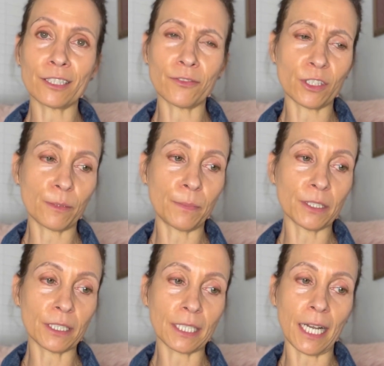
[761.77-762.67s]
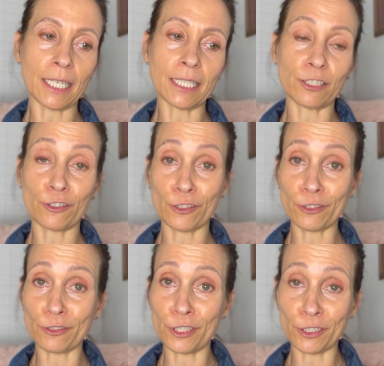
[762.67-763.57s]
of a spirit guide
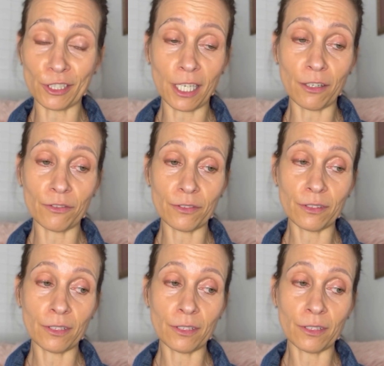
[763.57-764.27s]
external to yourself?